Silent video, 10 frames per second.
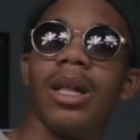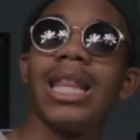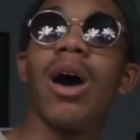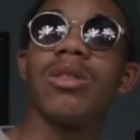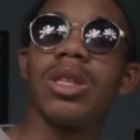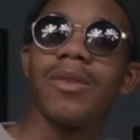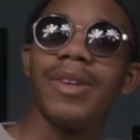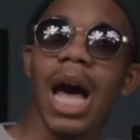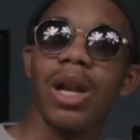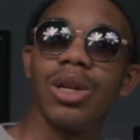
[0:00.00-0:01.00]
thousands of
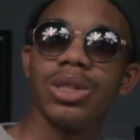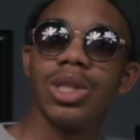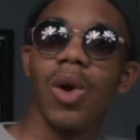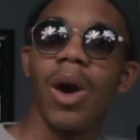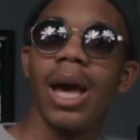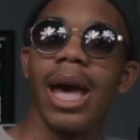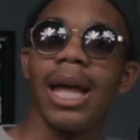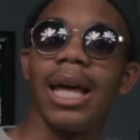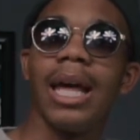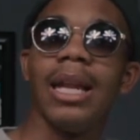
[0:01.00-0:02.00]
dollars to go
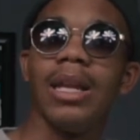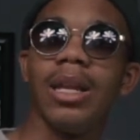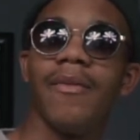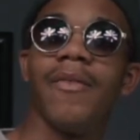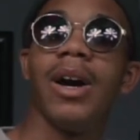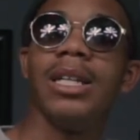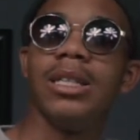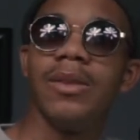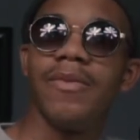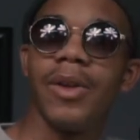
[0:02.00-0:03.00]
ahead and
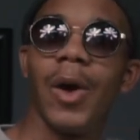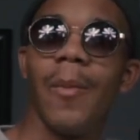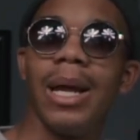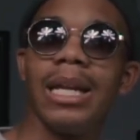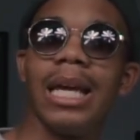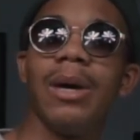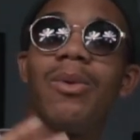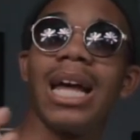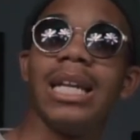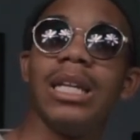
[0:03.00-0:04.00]
fund the film and get
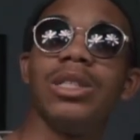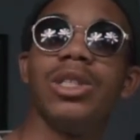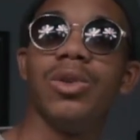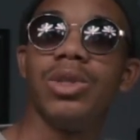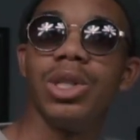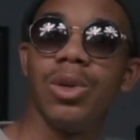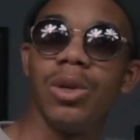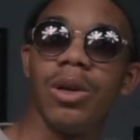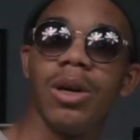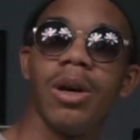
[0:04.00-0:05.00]
what I needed to do
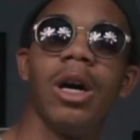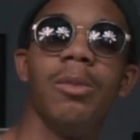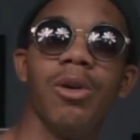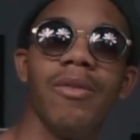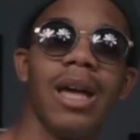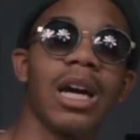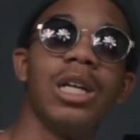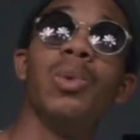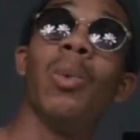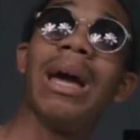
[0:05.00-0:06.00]
the movie. I
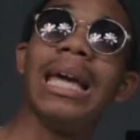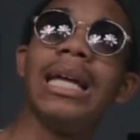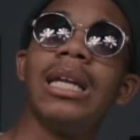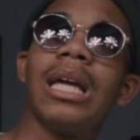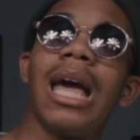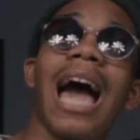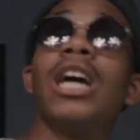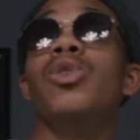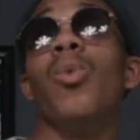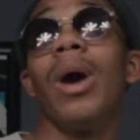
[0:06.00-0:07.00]
couldn't wait
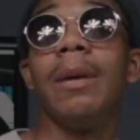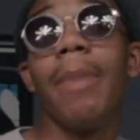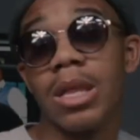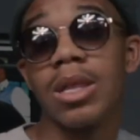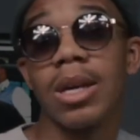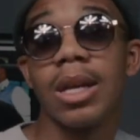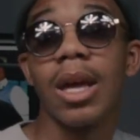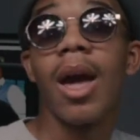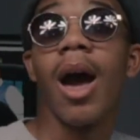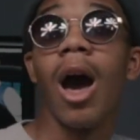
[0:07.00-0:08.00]

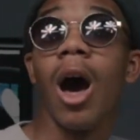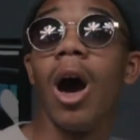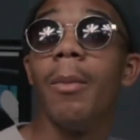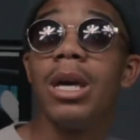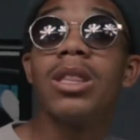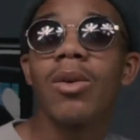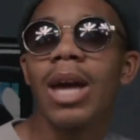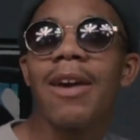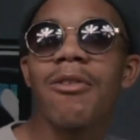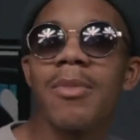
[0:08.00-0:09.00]
basically. It's
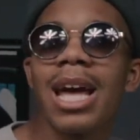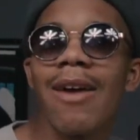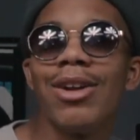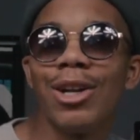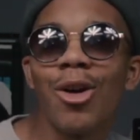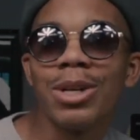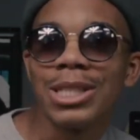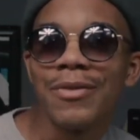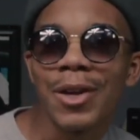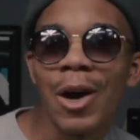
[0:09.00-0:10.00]
okay for me to have a low
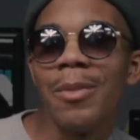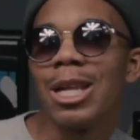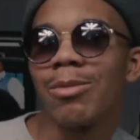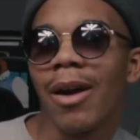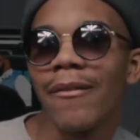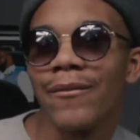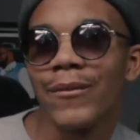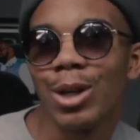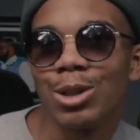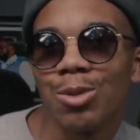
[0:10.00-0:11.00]
budget film. It's my
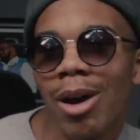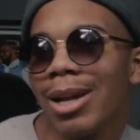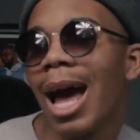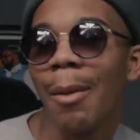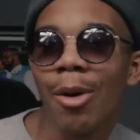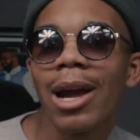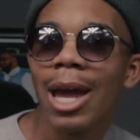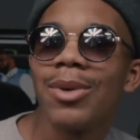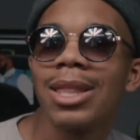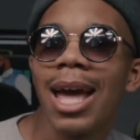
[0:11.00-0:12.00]
first one. I'm
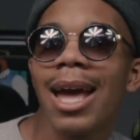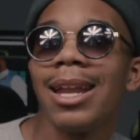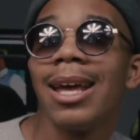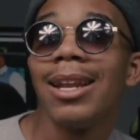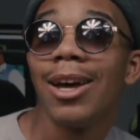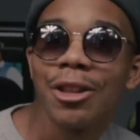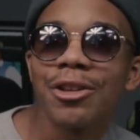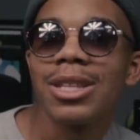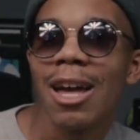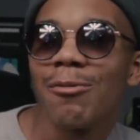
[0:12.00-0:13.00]
okay with that, and
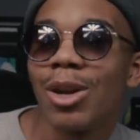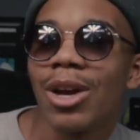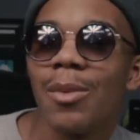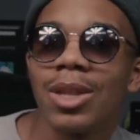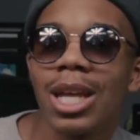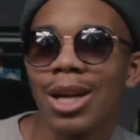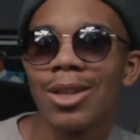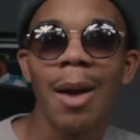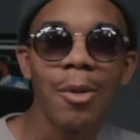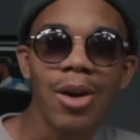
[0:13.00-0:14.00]
others have been okay with theirs,
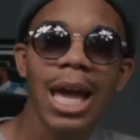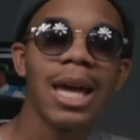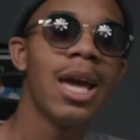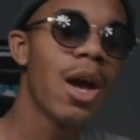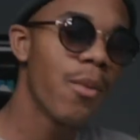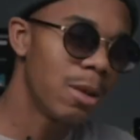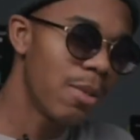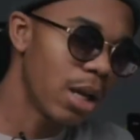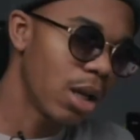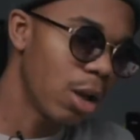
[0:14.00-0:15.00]
so I'm okay with it
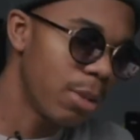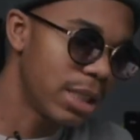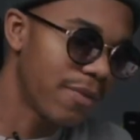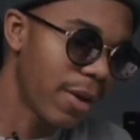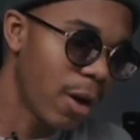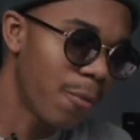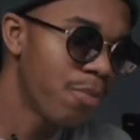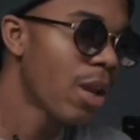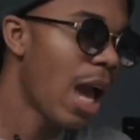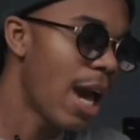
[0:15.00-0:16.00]
being a low budget film.
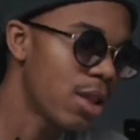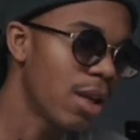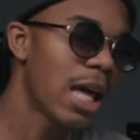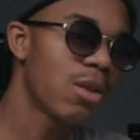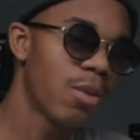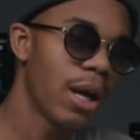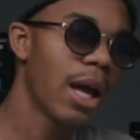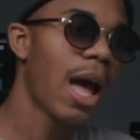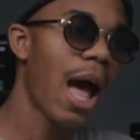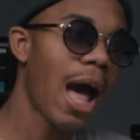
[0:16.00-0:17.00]
And so that's
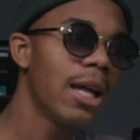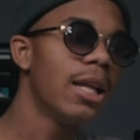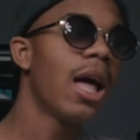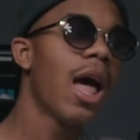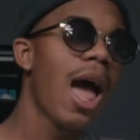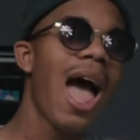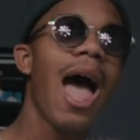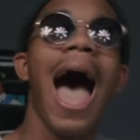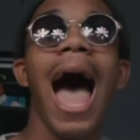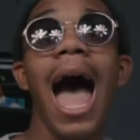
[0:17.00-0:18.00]
what,
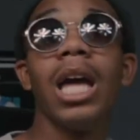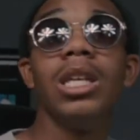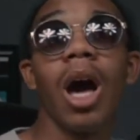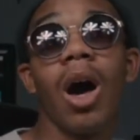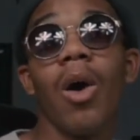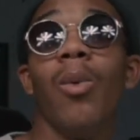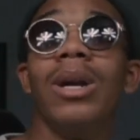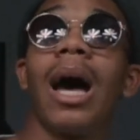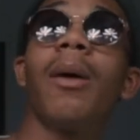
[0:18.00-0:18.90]
y'all, when